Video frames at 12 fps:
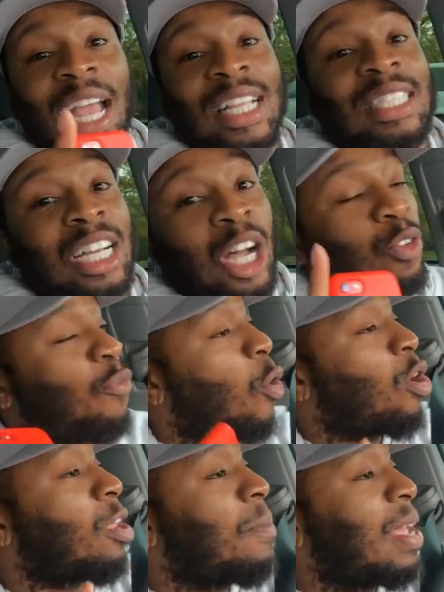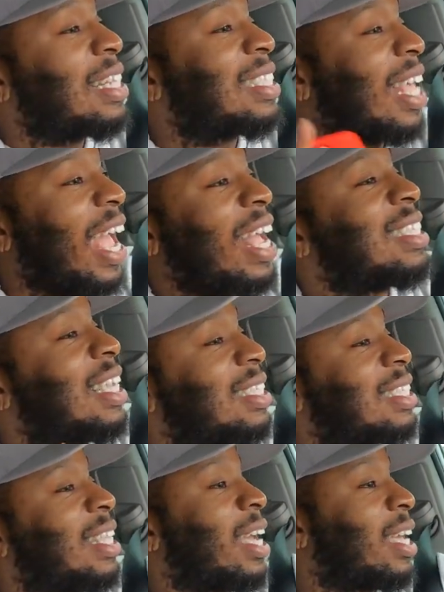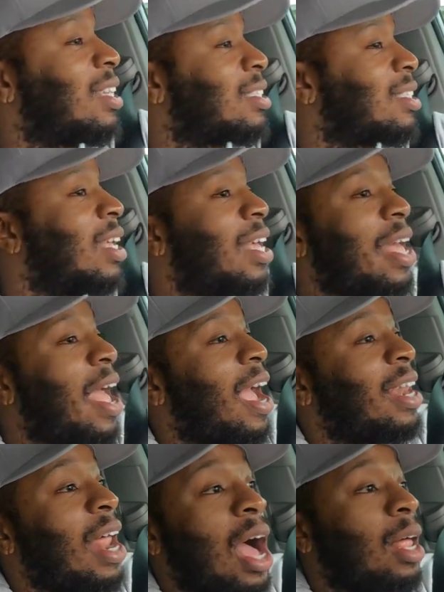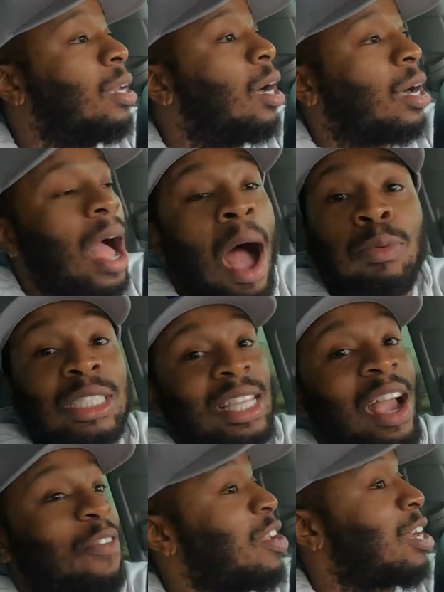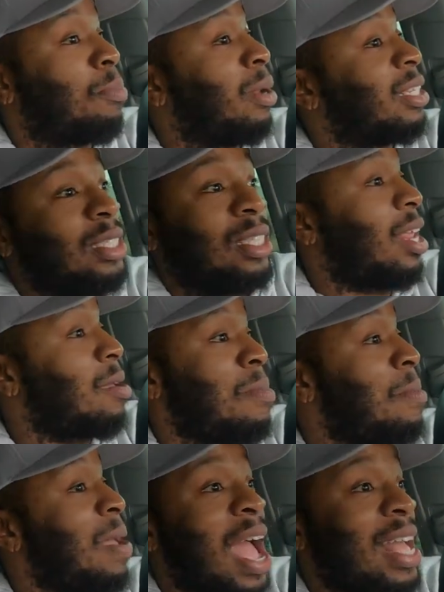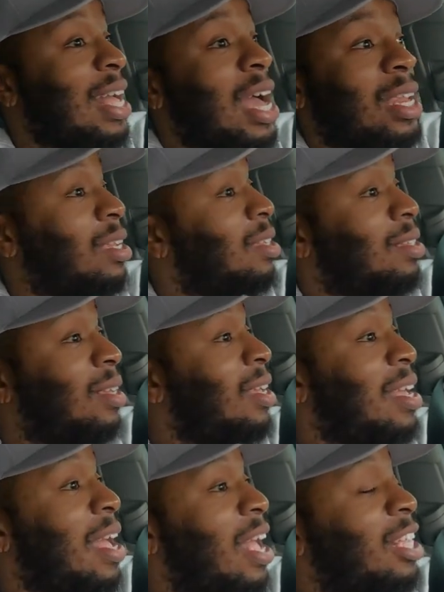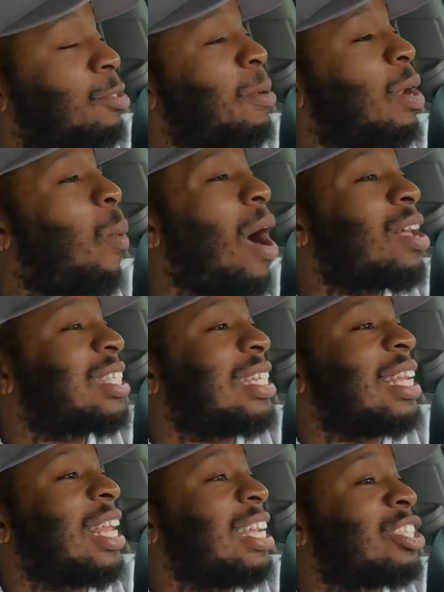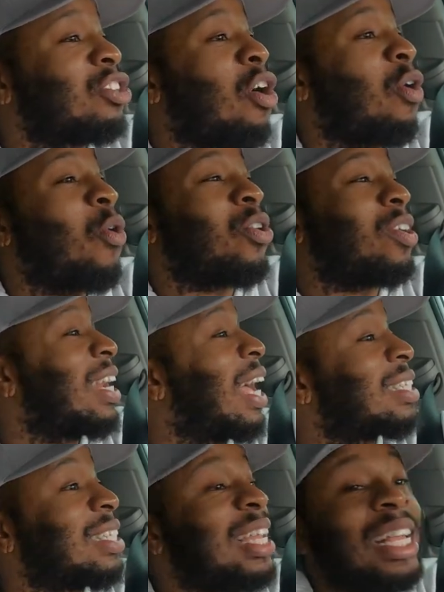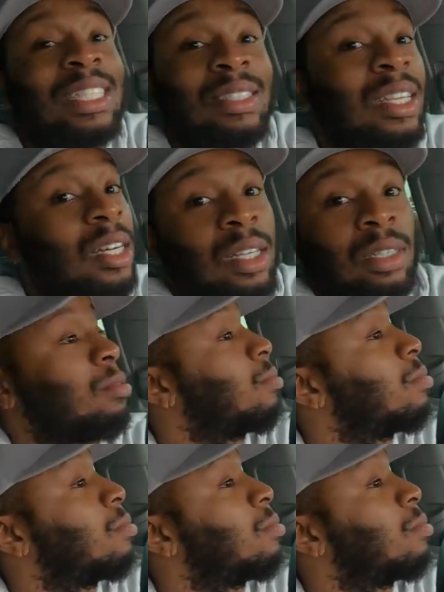It took us 40 minutes and 18 seconds. And I look, I was definitely not a blessing today, baby. I ain't got it. It's been a while since I did an Instacart order, and I it ain't look.